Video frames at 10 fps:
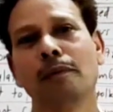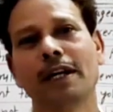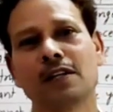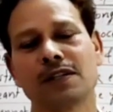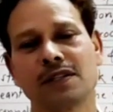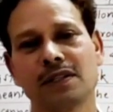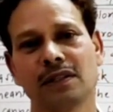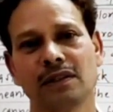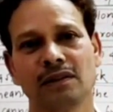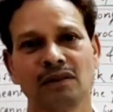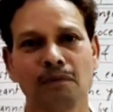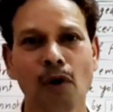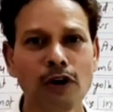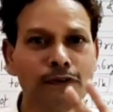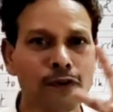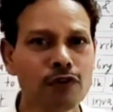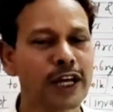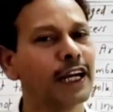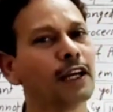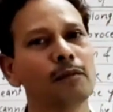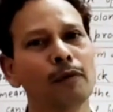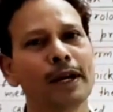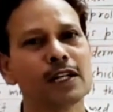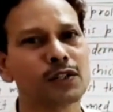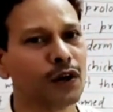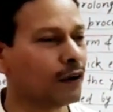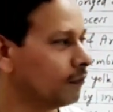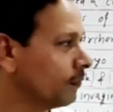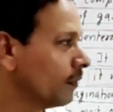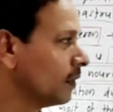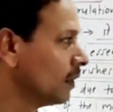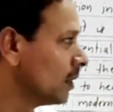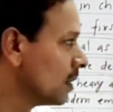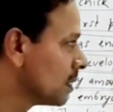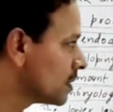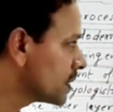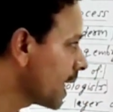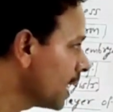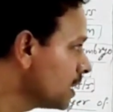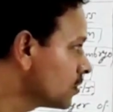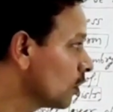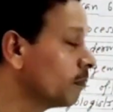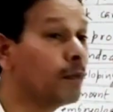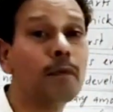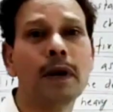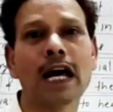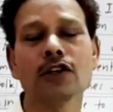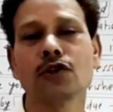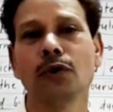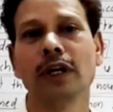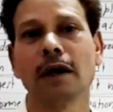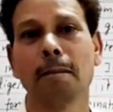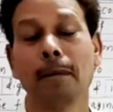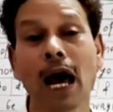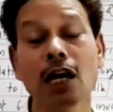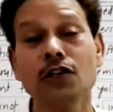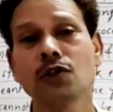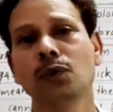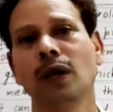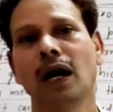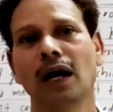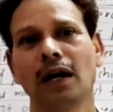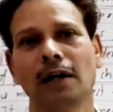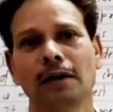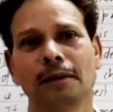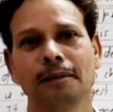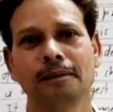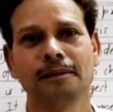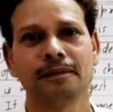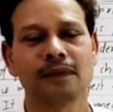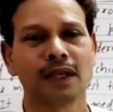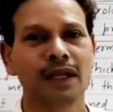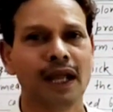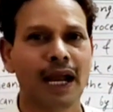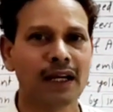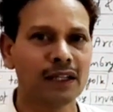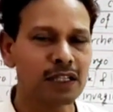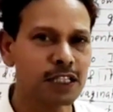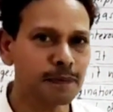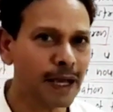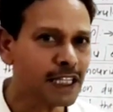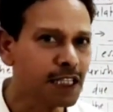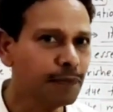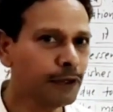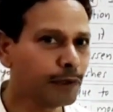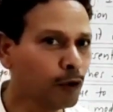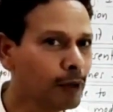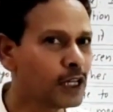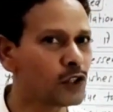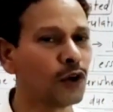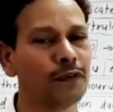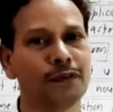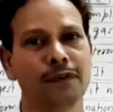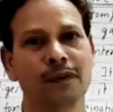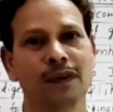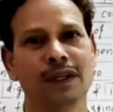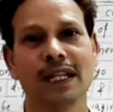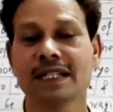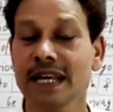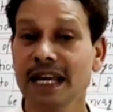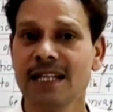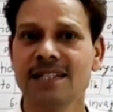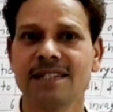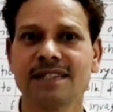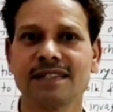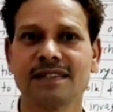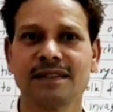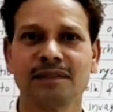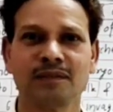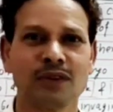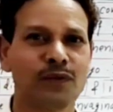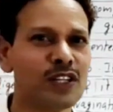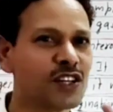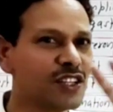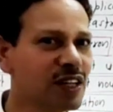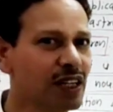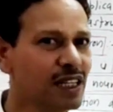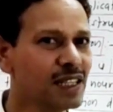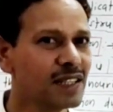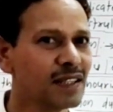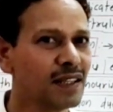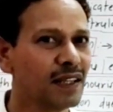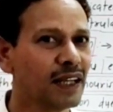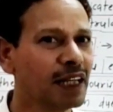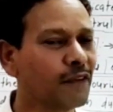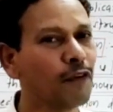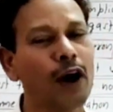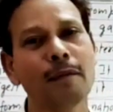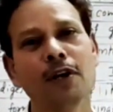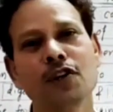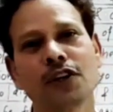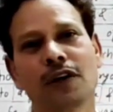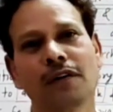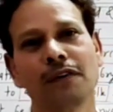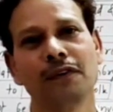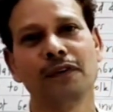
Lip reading: movements, morphogenetic movements of cells of blastoderm, blastula, and the specific movements of the cells, which results in the formation of